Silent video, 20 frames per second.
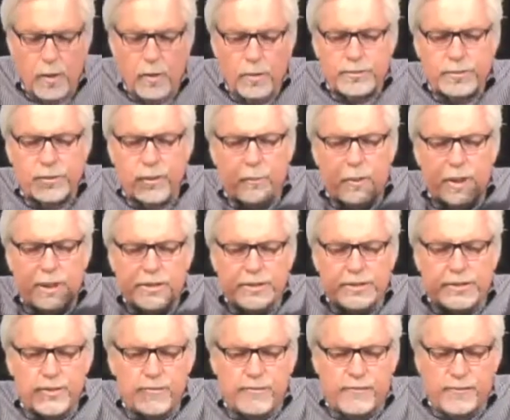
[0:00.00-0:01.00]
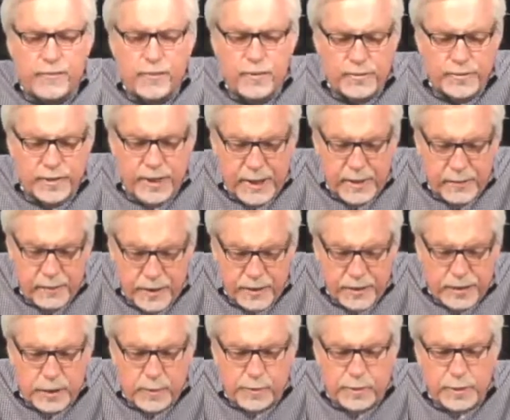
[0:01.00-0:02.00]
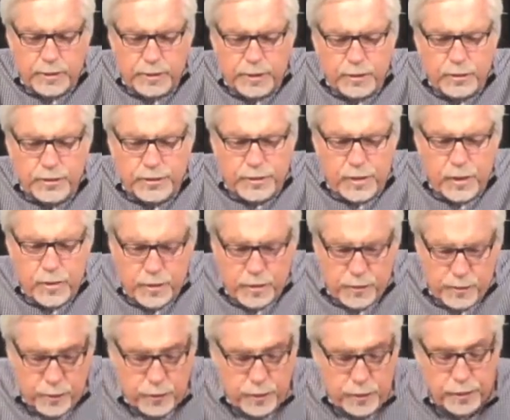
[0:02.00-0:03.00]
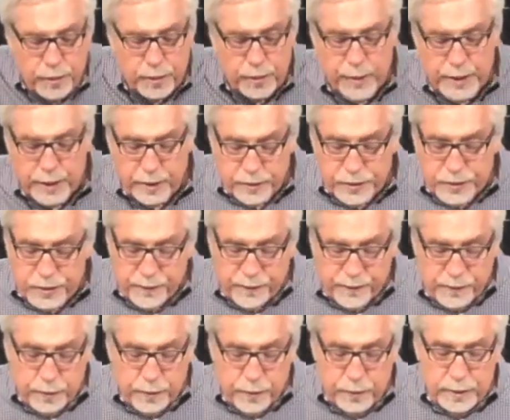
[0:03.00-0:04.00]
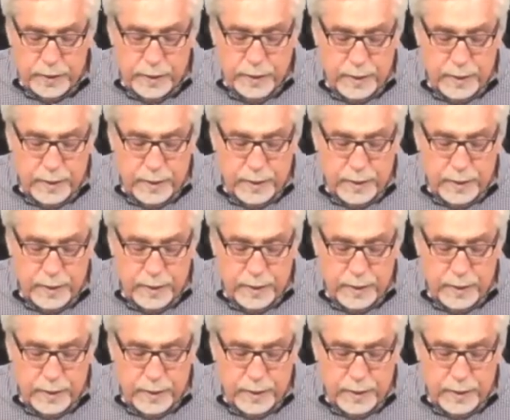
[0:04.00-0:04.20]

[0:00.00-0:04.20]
So, what is the fruit that he wants to produce through you? Here's the fruit.